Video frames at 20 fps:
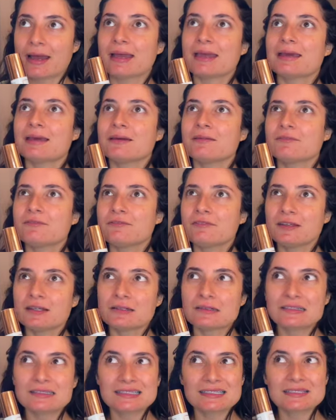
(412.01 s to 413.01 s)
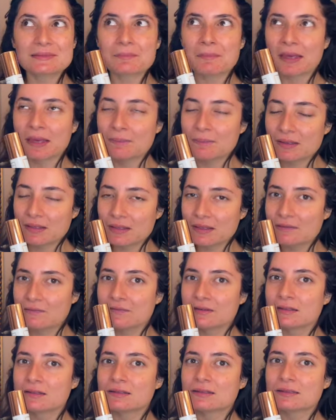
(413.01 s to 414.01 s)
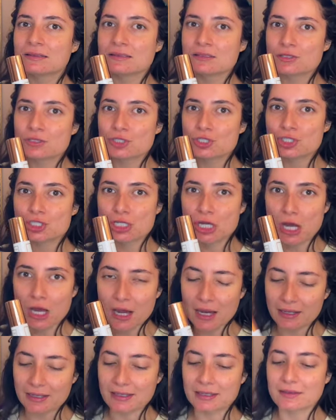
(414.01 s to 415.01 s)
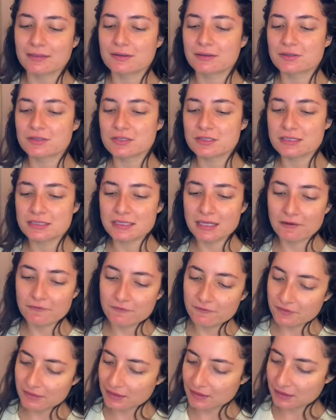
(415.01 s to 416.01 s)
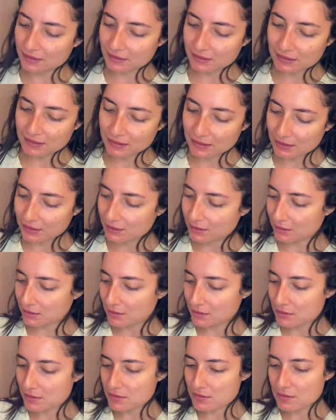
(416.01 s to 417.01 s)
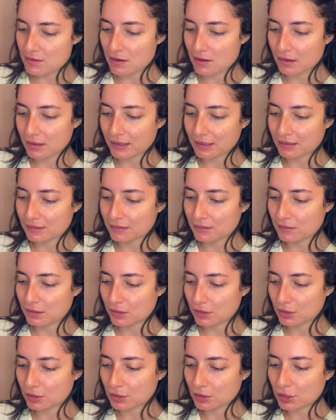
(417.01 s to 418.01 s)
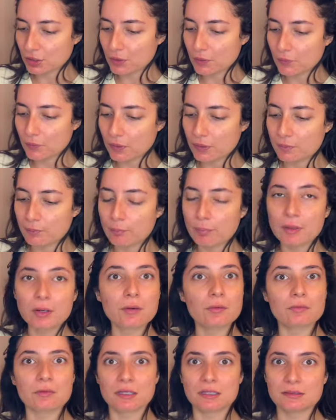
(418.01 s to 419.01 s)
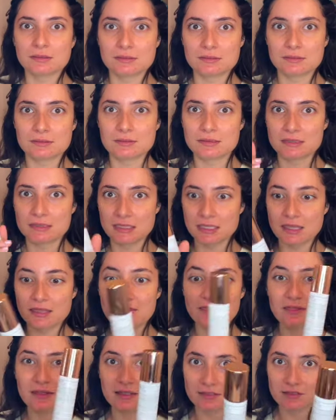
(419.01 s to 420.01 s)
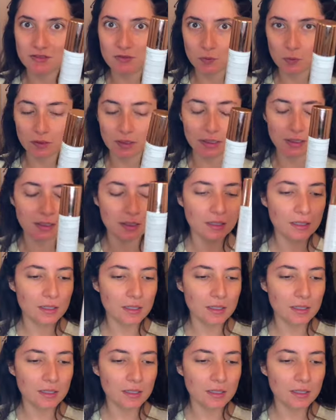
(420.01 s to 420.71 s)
It feels maybe even a little chalky. There's definitely not a glow component to this one.